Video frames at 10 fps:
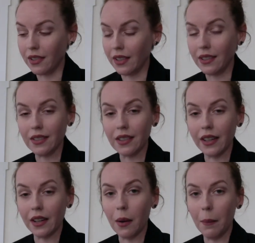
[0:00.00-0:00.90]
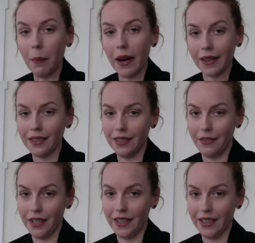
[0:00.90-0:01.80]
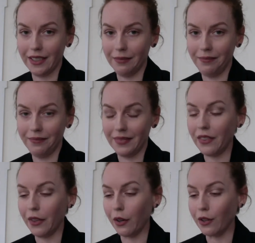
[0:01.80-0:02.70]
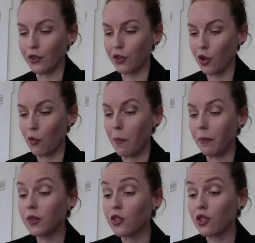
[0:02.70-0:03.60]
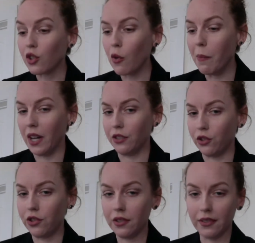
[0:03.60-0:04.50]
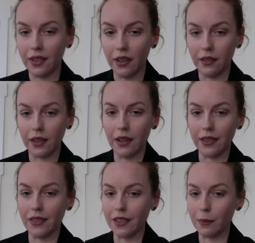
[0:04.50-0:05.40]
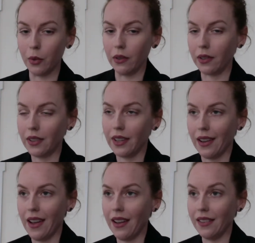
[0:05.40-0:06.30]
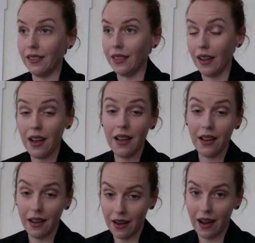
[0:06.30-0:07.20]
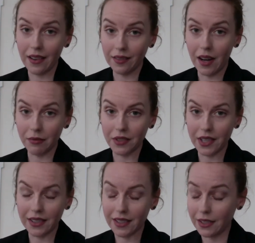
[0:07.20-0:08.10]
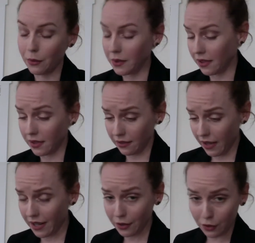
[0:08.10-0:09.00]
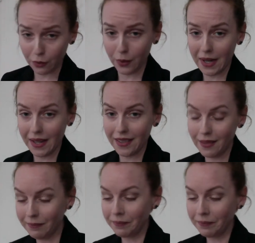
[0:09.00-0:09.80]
It is like baklava. There is so so much going on in this book, and I loved it. It was a delight to read.